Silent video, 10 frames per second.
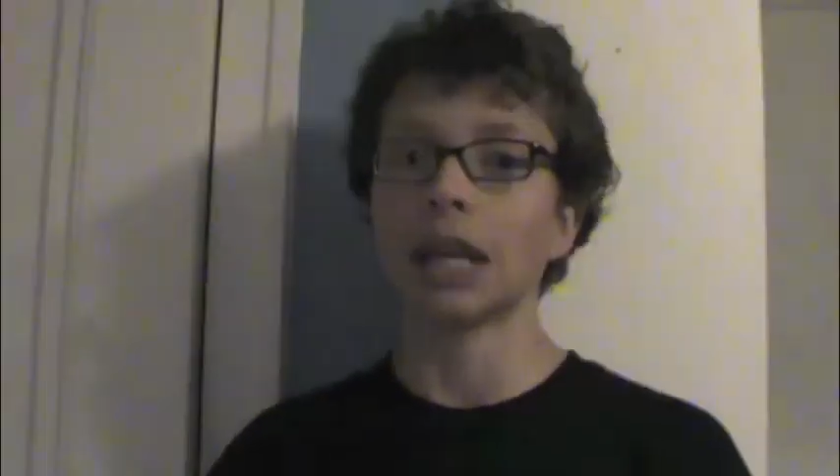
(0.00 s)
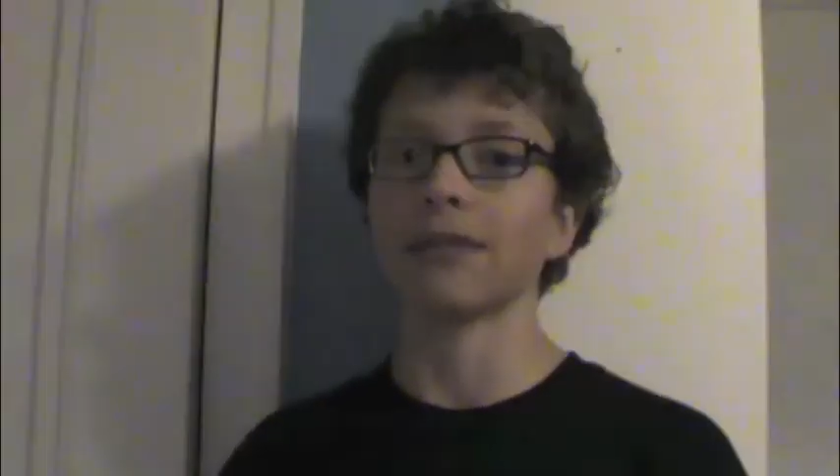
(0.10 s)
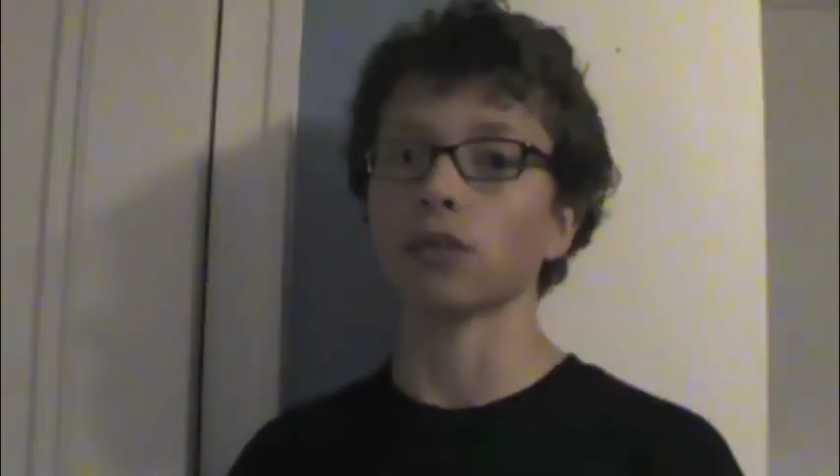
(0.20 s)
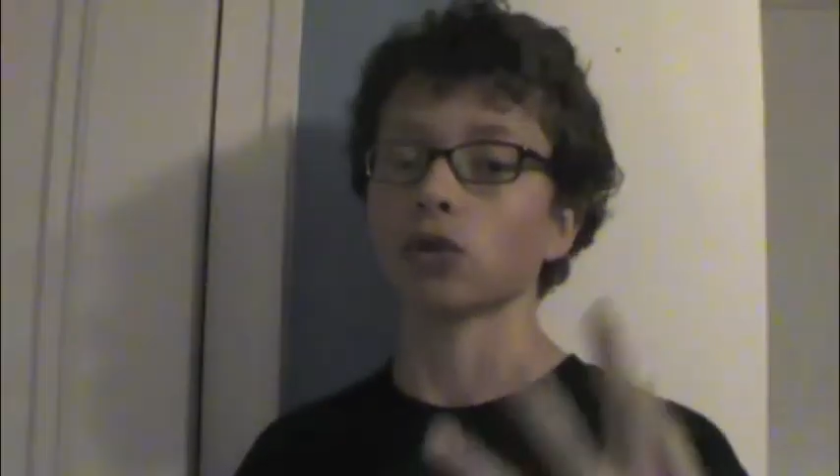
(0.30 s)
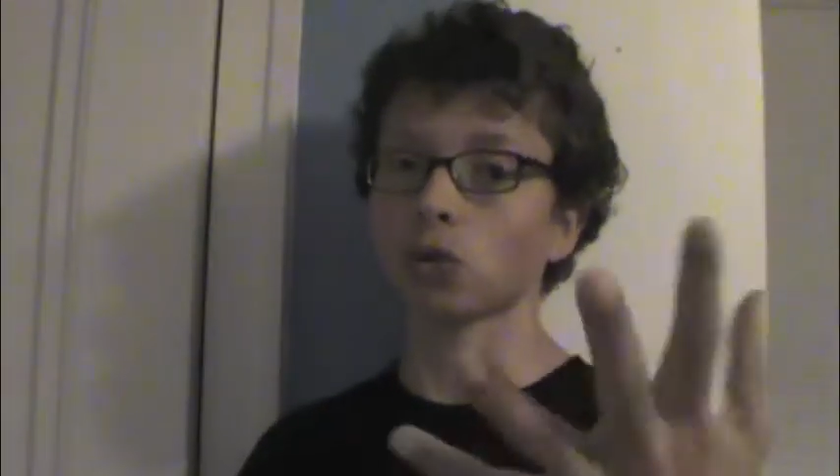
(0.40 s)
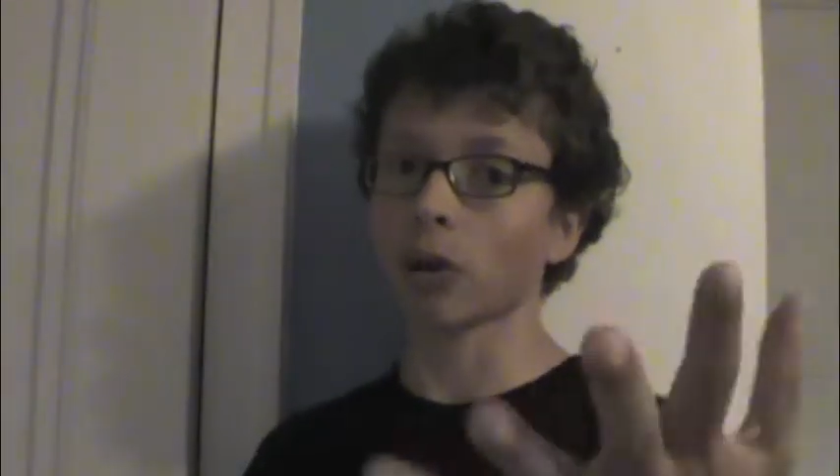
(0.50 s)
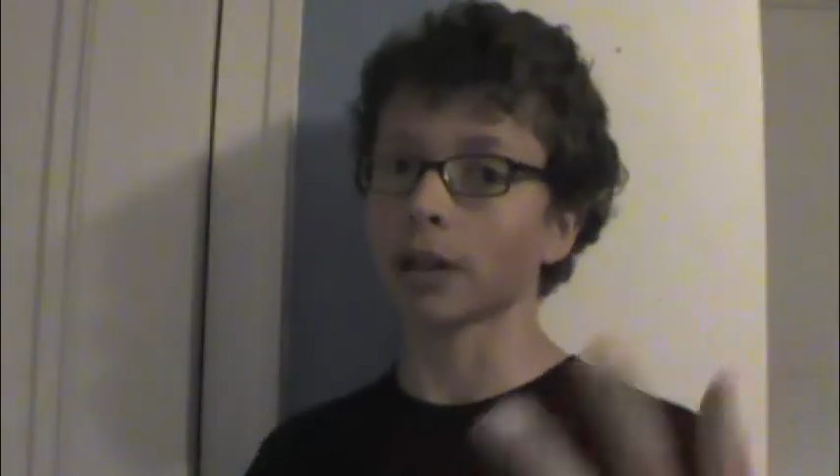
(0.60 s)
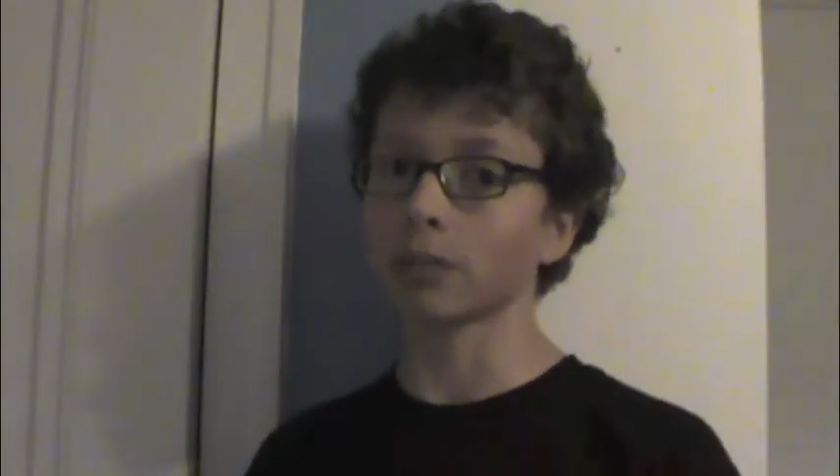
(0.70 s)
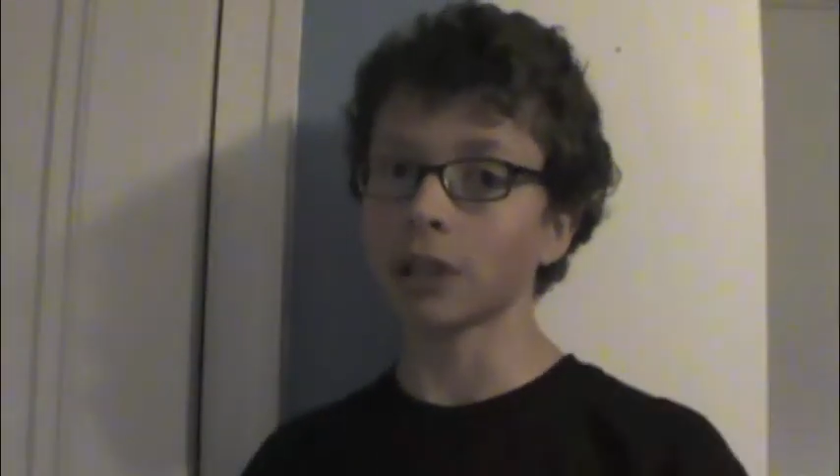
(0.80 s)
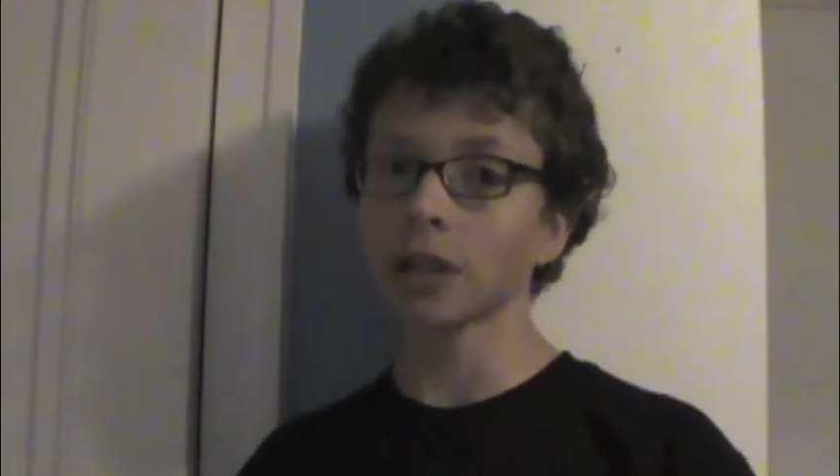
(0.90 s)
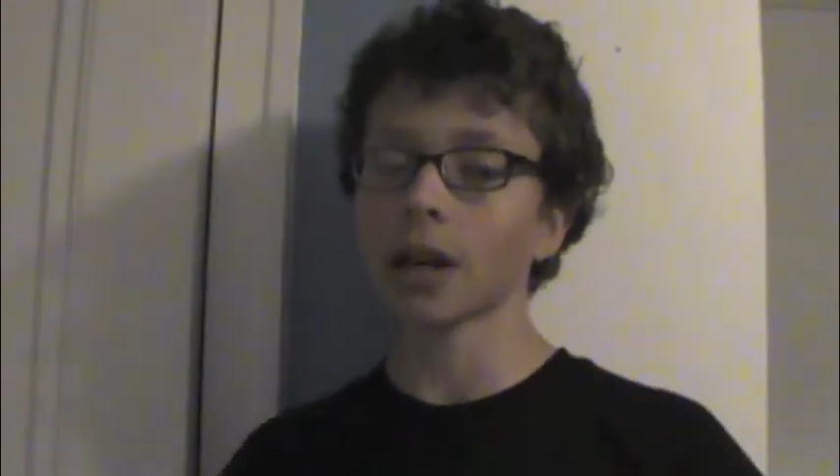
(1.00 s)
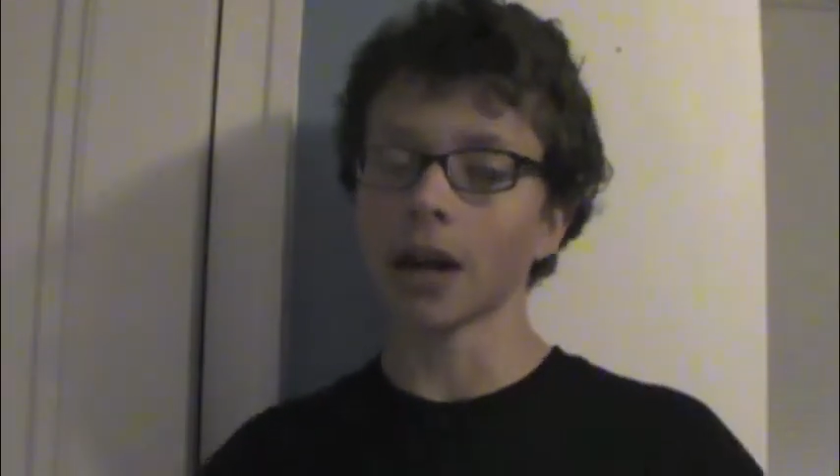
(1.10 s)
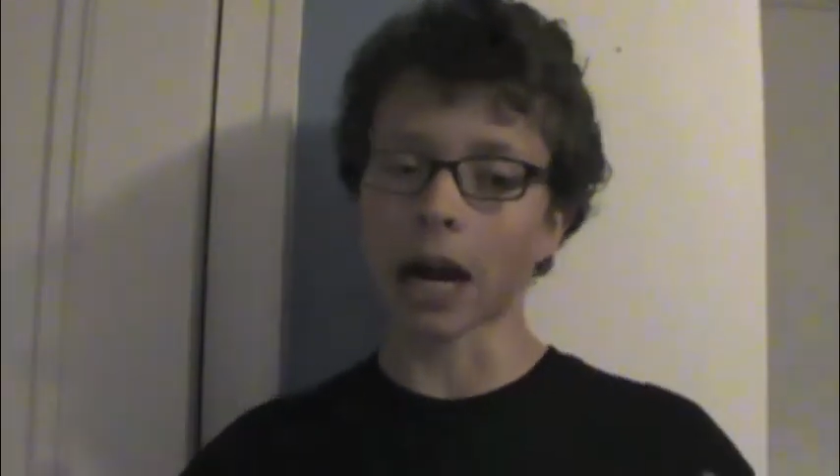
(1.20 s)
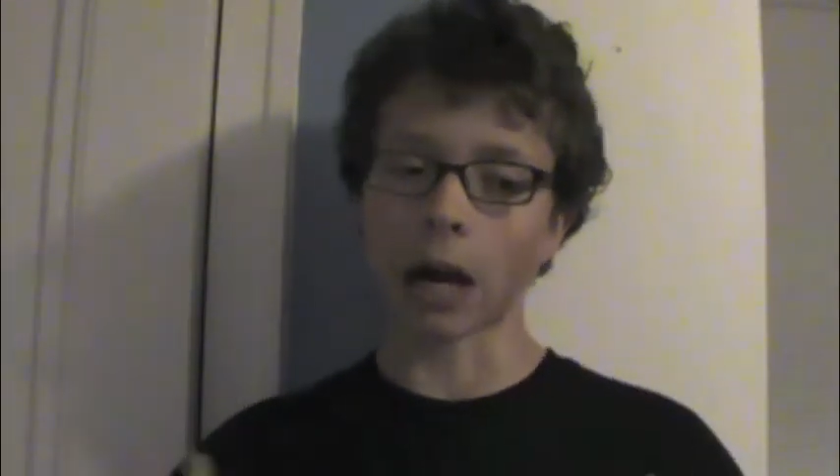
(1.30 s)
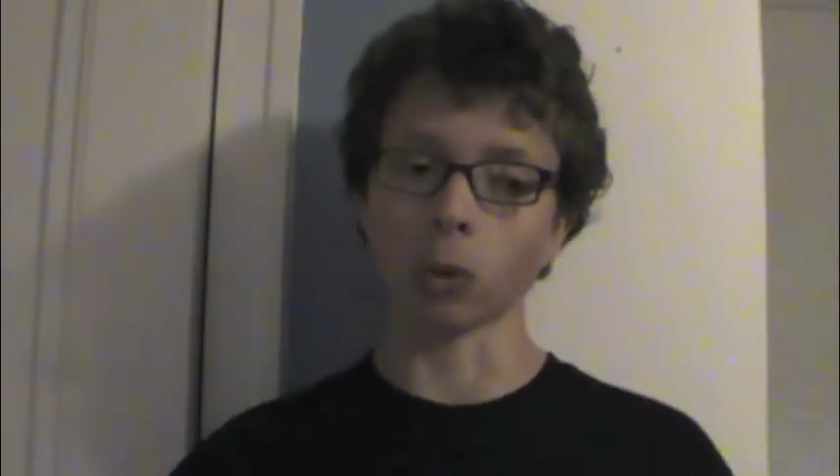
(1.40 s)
If you've subscribed to me, I